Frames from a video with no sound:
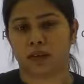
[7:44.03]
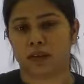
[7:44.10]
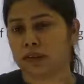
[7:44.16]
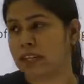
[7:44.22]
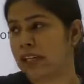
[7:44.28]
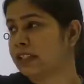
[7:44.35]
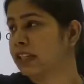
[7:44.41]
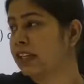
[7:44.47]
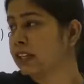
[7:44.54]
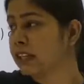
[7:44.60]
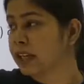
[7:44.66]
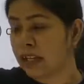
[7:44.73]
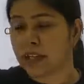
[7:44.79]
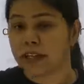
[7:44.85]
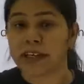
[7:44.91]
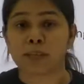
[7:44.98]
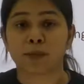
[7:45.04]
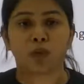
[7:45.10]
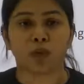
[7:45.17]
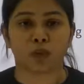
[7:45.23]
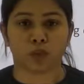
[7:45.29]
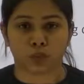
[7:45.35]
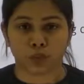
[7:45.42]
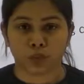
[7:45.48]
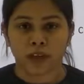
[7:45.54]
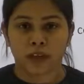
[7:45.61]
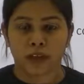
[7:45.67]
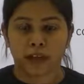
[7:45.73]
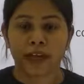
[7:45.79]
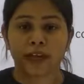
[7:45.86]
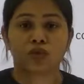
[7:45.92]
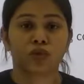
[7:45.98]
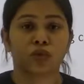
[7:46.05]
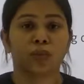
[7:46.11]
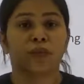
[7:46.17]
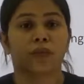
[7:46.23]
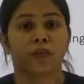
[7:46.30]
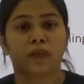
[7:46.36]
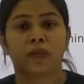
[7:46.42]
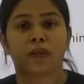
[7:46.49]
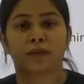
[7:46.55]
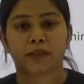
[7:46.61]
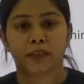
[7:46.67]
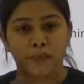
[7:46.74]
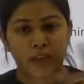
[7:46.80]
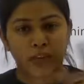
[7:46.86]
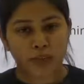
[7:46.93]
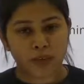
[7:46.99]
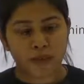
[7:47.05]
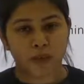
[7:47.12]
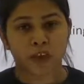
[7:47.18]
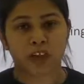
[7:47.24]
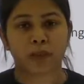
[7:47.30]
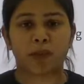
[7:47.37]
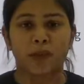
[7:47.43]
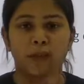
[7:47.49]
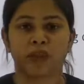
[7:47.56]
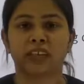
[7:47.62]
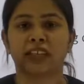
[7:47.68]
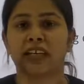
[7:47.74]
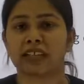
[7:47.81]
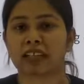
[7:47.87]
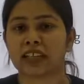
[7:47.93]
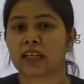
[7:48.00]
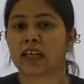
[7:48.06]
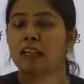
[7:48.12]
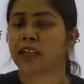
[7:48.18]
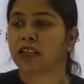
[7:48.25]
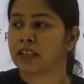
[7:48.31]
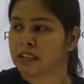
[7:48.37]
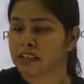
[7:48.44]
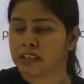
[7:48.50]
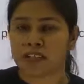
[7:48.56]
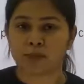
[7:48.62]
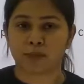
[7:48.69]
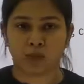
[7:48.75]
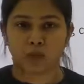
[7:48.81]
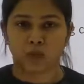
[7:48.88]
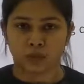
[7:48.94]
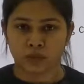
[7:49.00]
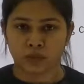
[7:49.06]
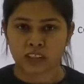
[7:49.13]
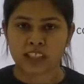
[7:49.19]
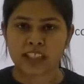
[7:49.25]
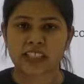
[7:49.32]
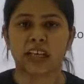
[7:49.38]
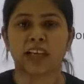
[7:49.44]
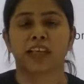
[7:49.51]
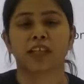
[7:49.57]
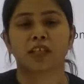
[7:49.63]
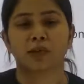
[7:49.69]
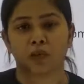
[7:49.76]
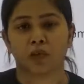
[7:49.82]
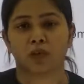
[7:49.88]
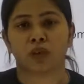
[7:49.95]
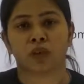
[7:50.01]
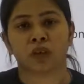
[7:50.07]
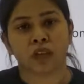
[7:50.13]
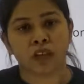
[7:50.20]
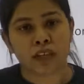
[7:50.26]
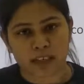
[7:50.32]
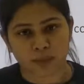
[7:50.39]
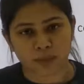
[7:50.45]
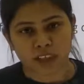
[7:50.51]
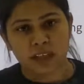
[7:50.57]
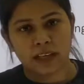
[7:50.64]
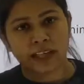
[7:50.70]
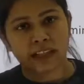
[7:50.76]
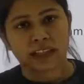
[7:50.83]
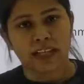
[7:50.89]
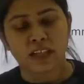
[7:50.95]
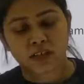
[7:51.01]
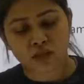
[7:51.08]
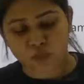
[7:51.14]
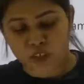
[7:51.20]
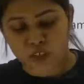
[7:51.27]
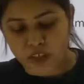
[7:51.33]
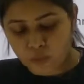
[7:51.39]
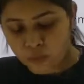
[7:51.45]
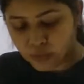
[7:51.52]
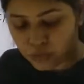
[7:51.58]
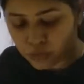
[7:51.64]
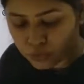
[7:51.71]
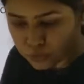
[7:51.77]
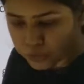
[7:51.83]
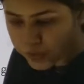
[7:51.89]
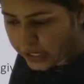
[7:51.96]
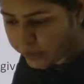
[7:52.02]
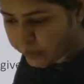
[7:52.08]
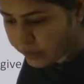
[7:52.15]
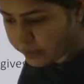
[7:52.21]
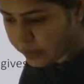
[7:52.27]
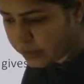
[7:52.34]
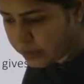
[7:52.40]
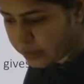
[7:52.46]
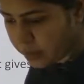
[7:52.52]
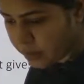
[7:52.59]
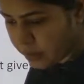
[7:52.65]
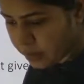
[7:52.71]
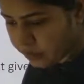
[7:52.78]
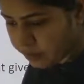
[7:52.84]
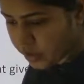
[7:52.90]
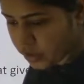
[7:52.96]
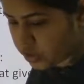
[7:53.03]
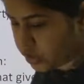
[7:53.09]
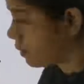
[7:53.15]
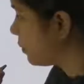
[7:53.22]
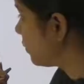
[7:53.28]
that the color is blue, right? So the baby would remember that the color is blue, this color is blue, something like that. So we are going to do that with the machine,